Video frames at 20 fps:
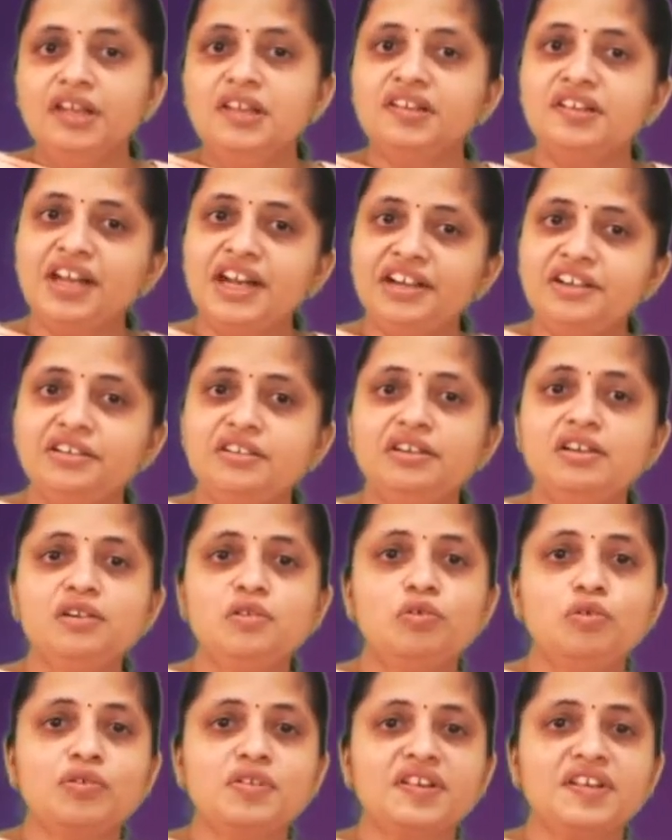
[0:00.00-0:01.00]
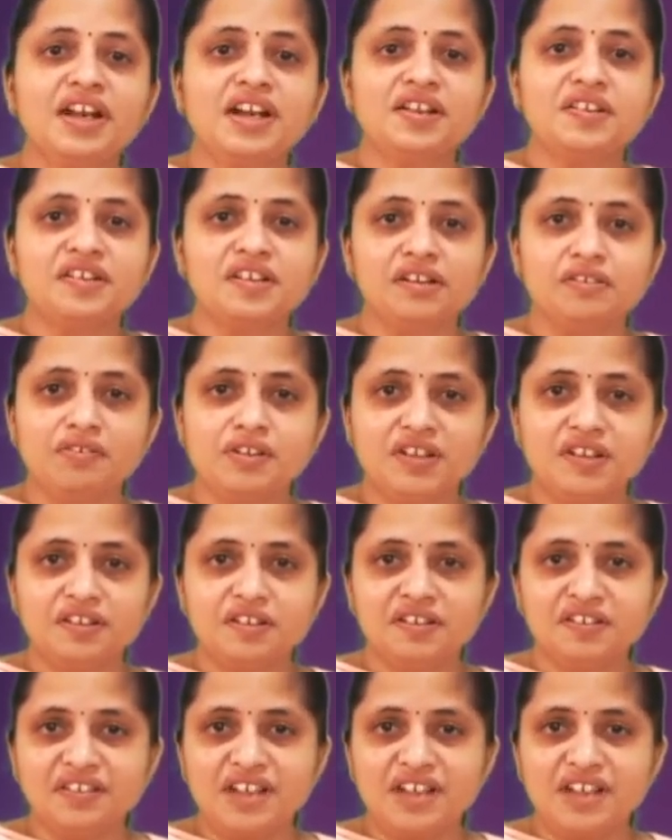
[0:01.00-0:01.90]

Central Goods and Services